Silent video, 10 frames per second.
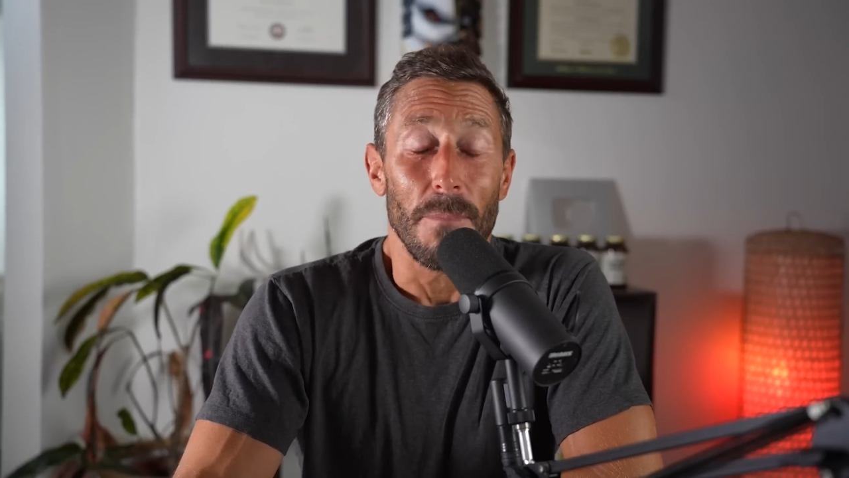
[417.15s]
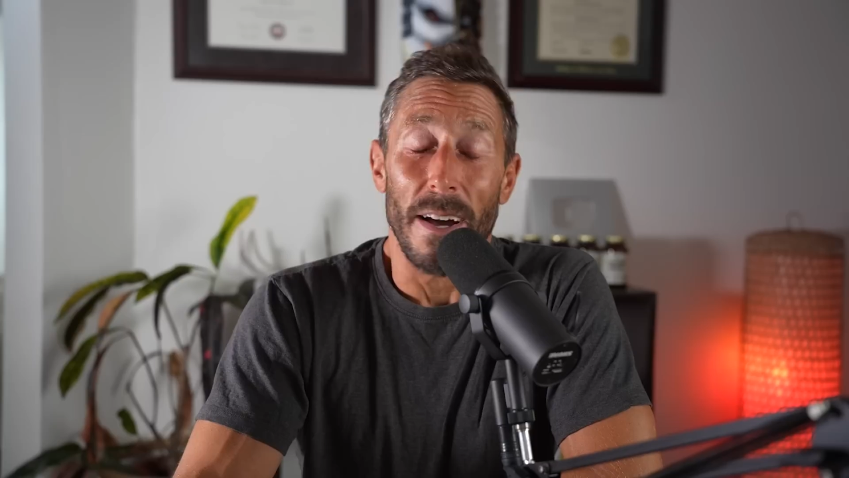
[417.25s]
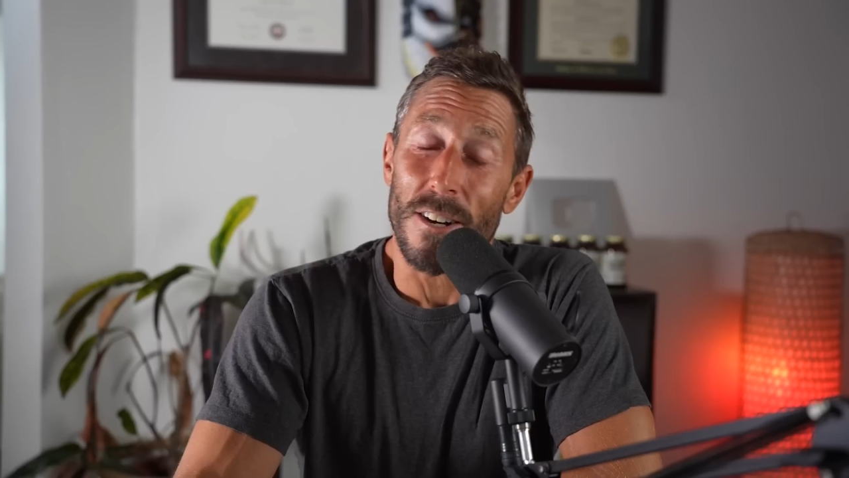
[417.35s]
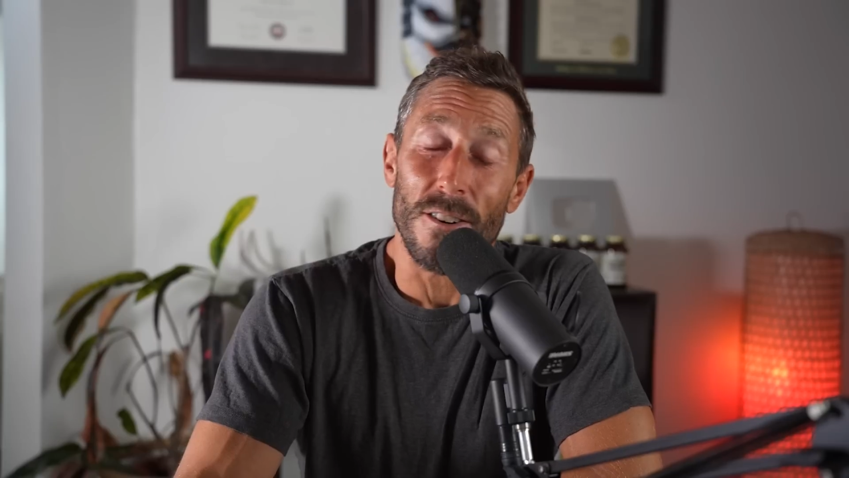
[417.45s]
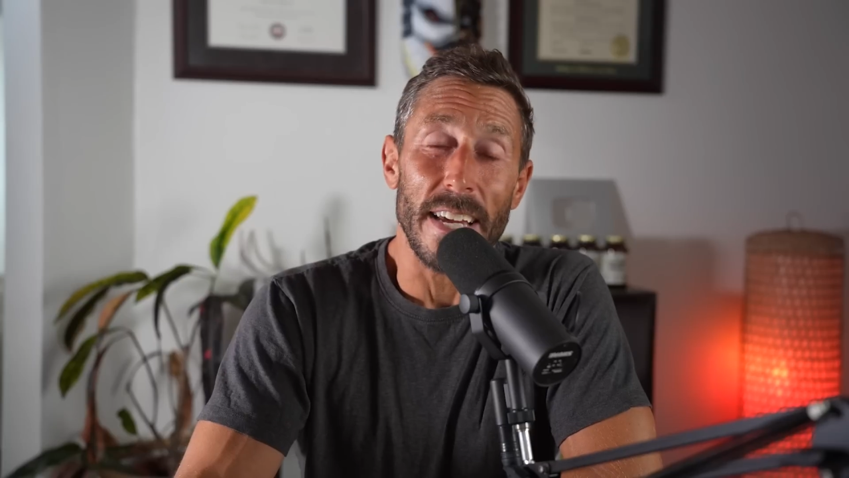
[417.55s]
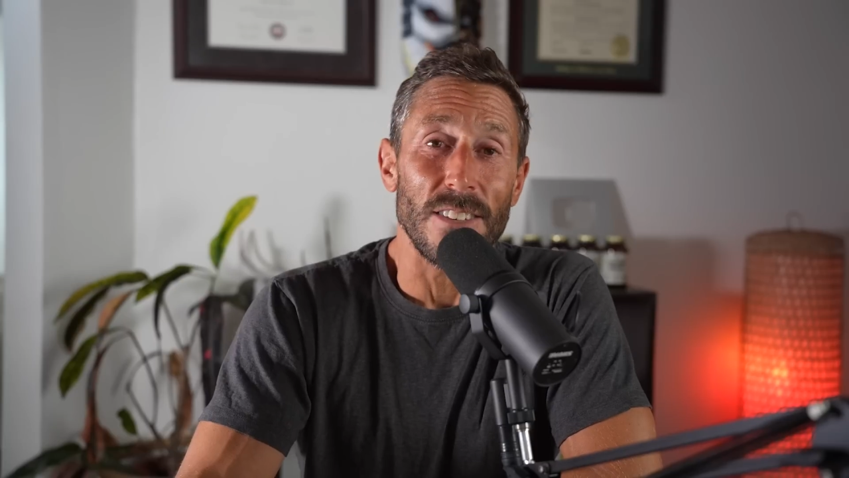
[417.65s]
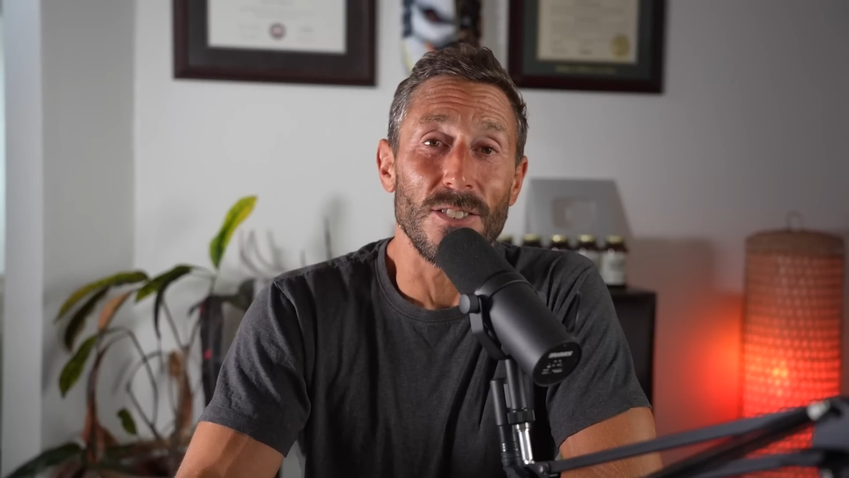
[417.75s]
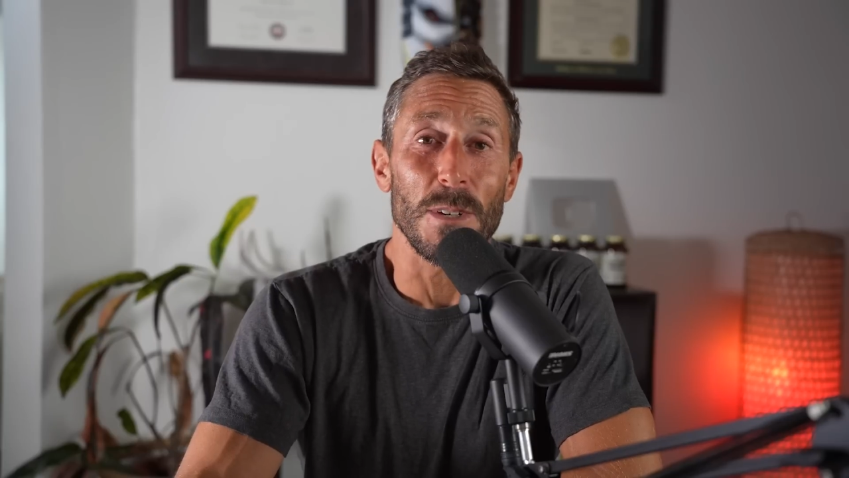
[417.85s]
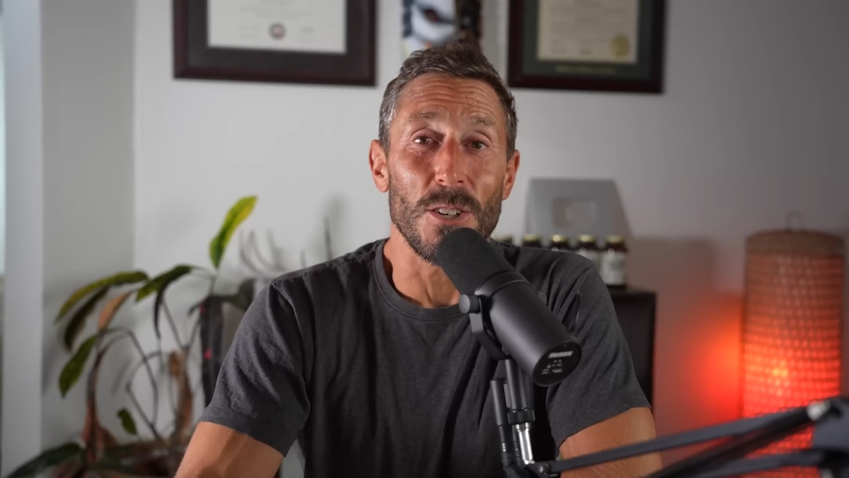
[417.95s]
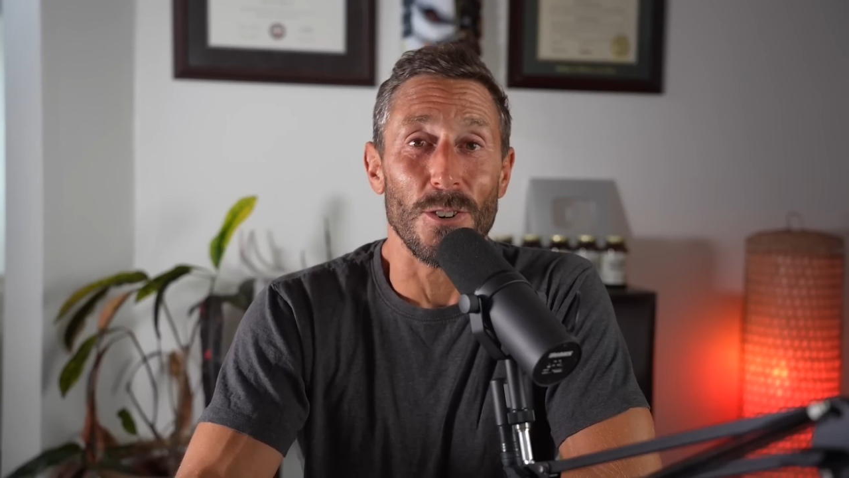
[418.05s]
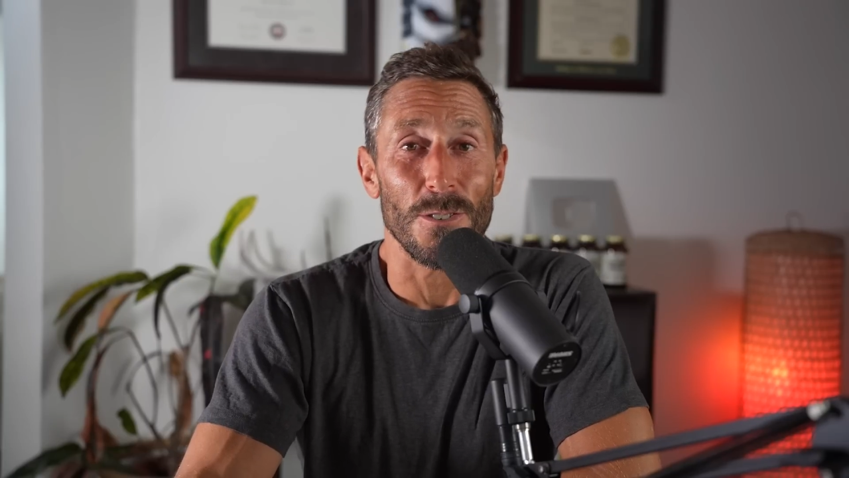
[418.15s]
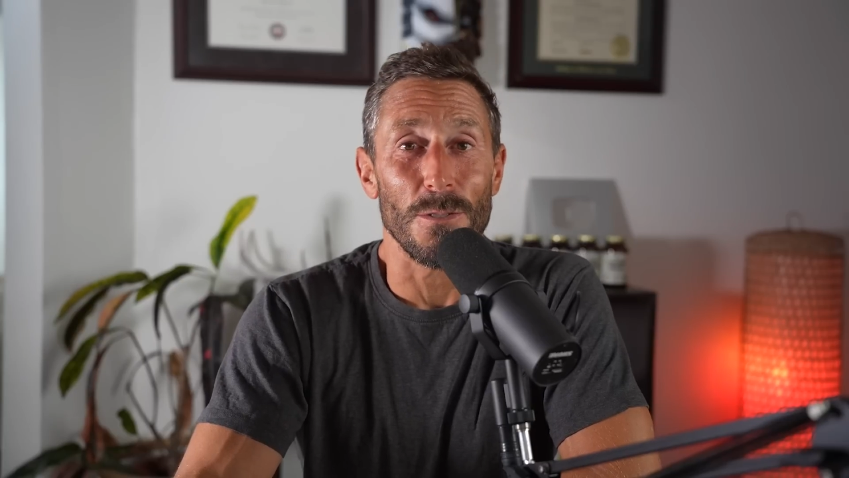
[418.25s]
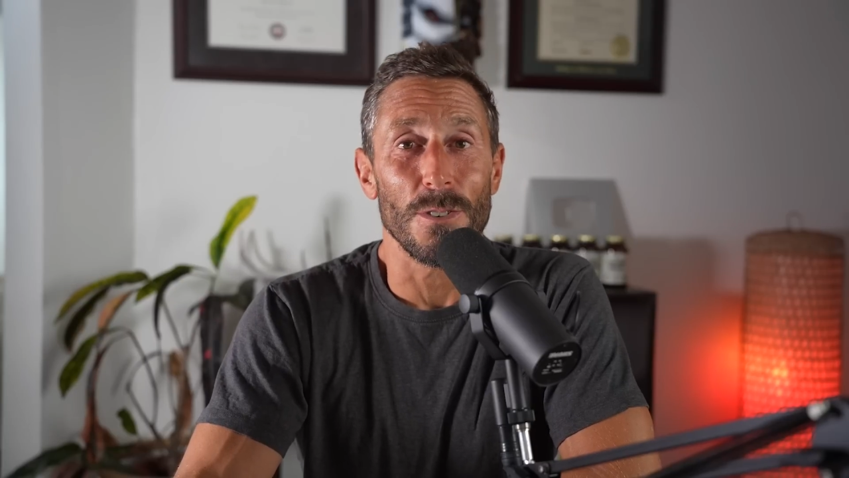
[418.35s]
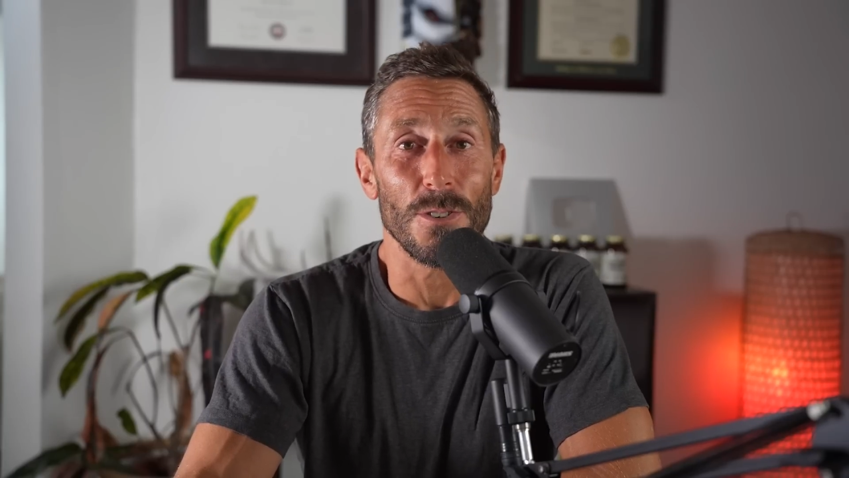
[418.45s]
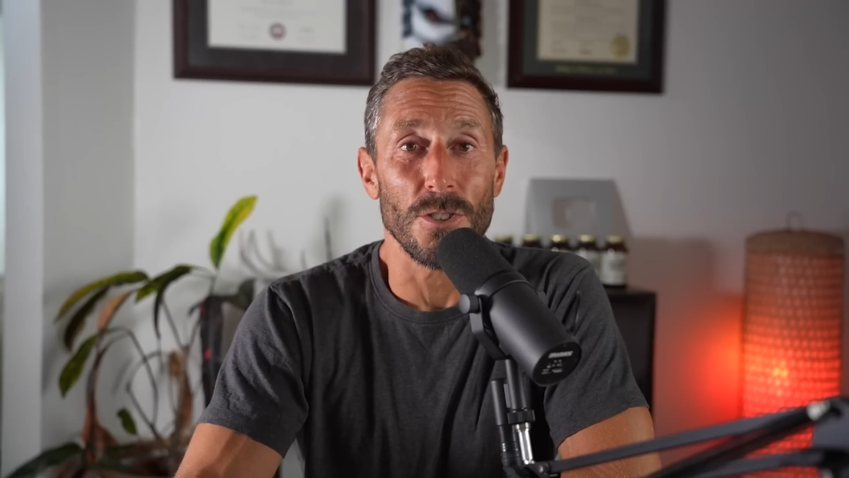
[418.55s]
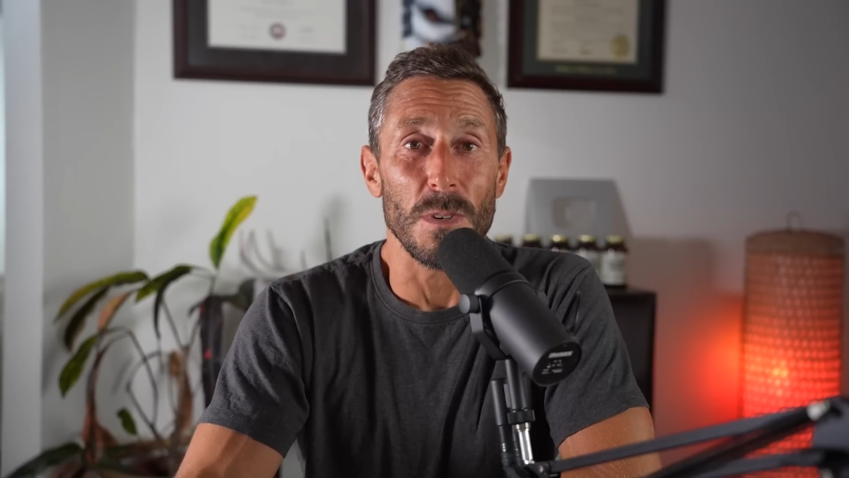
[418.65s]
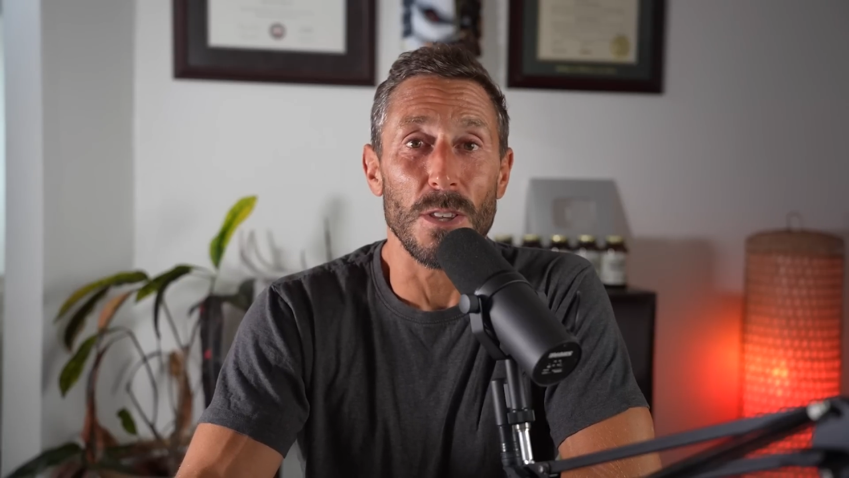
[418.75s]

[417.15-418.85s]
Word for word: My uric acid, to be sure, should be